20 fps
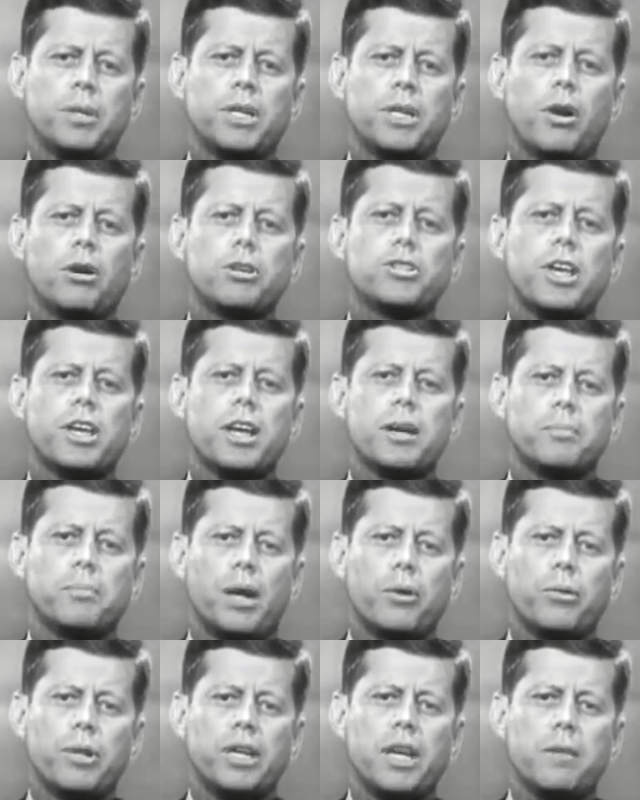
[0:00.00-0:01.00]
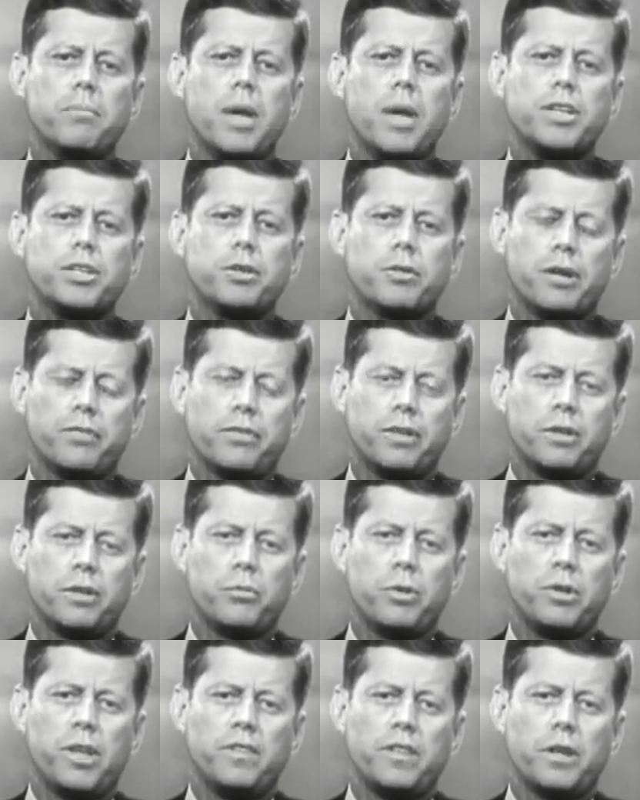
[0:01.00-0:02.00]
because they are mounting a major effort
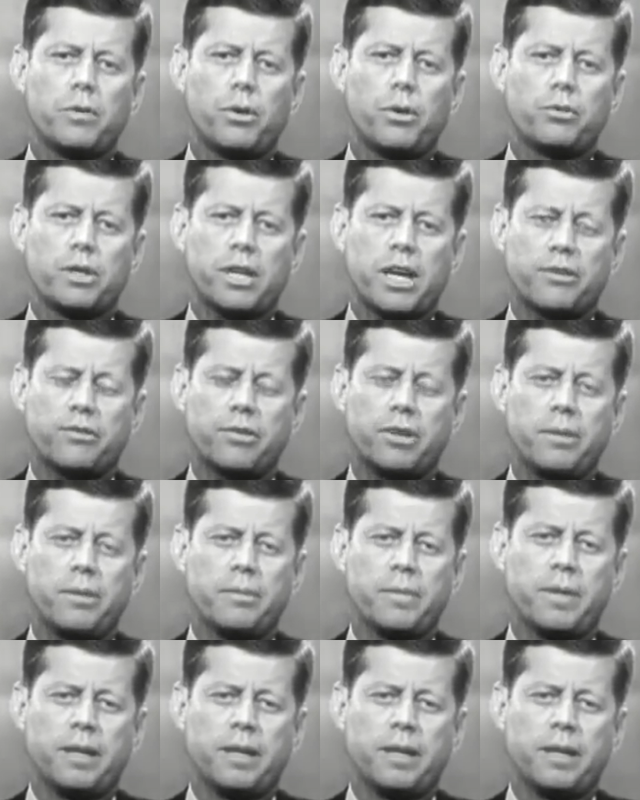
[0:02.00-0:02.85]
within their own country.